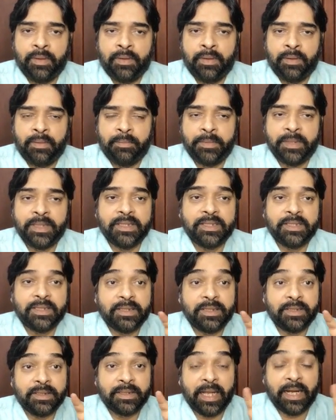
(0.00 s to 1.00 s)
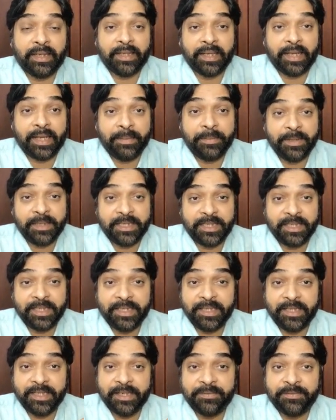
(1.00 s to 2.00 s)
Means that A, B, C,
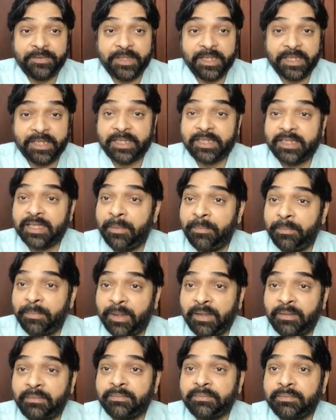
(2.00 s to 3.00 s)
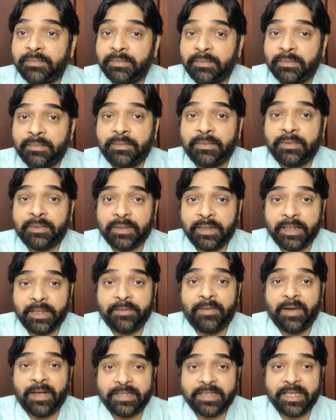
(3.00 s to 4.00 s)
D, E, F, G, H example, if
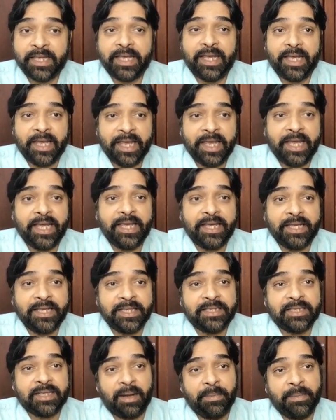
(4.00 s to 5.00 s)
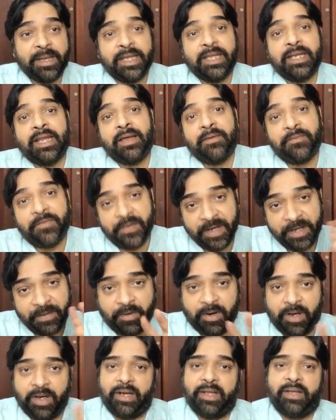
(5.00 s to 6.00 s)
I say A is coming in every
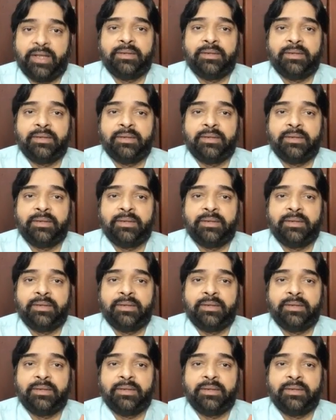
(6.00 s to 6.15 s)
word,